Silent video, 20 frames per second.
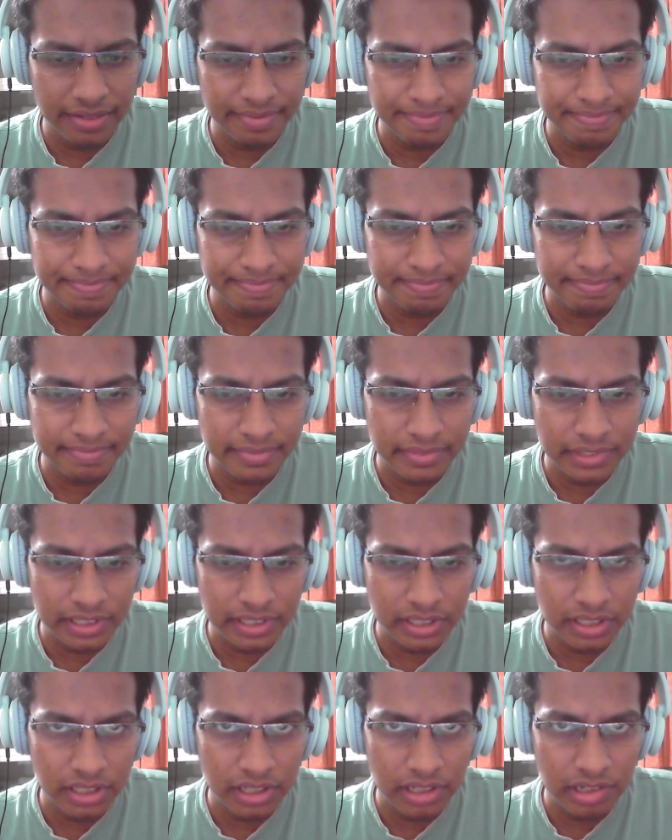
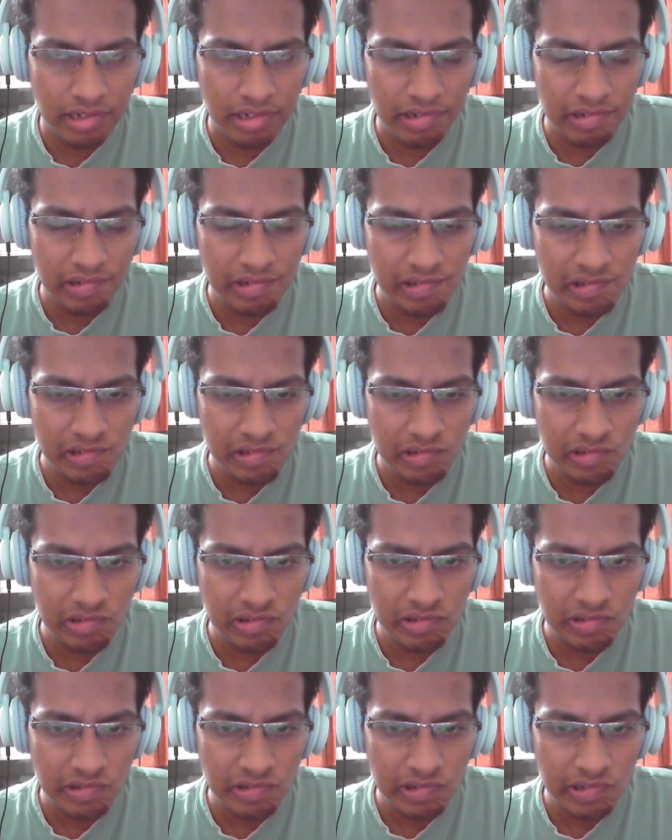
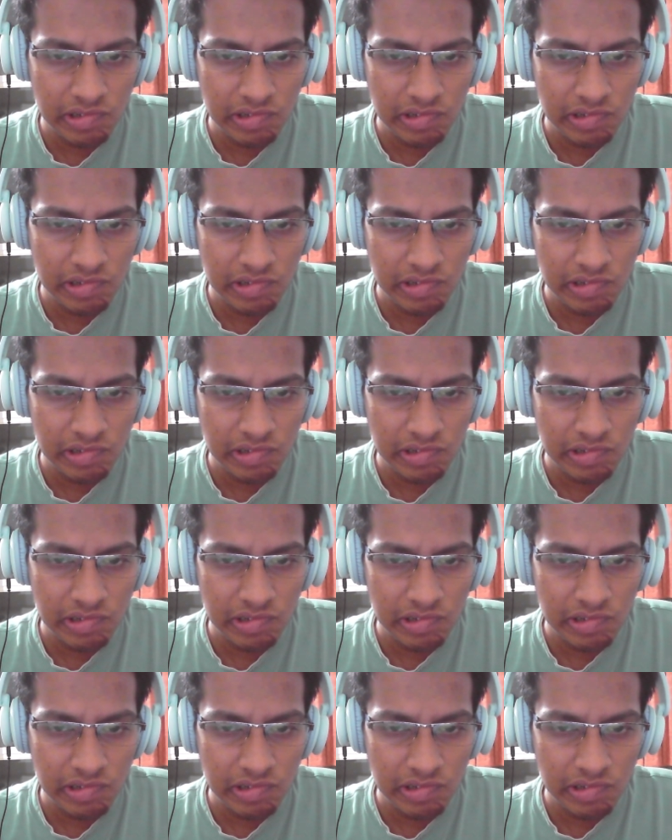(silence)